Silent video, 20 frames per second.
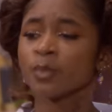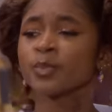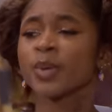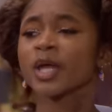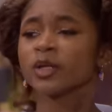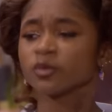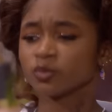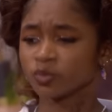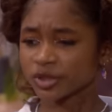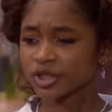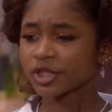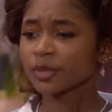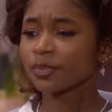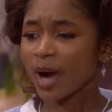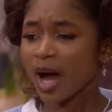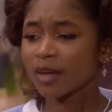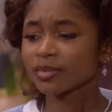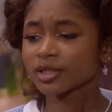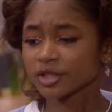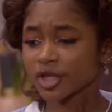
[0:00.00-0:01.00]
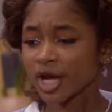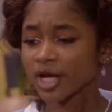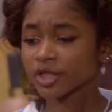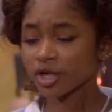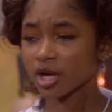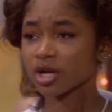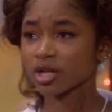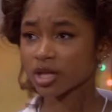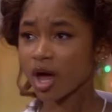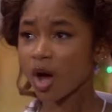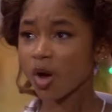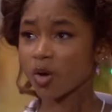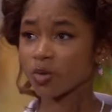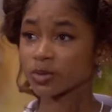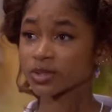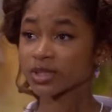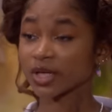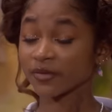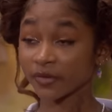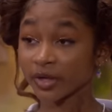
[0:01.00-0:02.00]
but we should probably change our
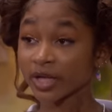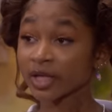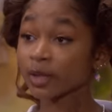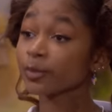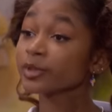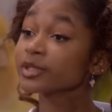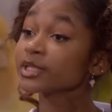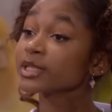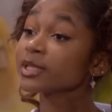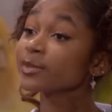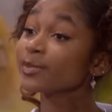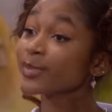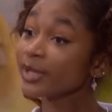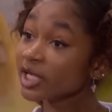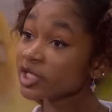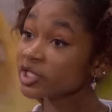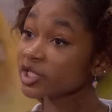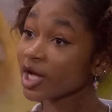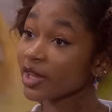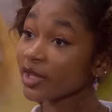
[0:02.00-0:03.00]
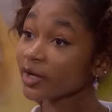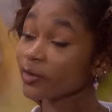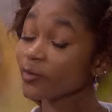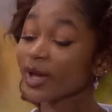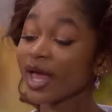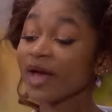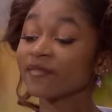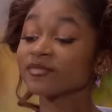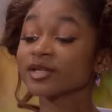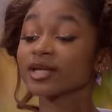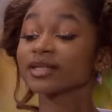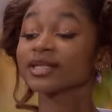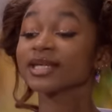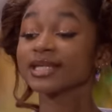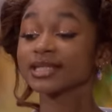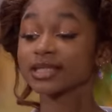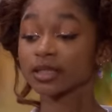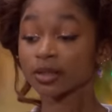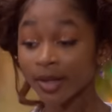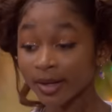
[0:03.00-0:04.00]
clothes. If we're gonna pretend to be each other, we have to at
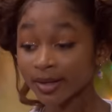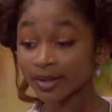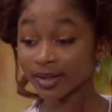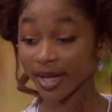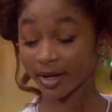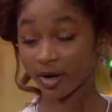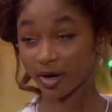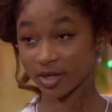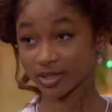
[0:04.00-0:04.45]
least look like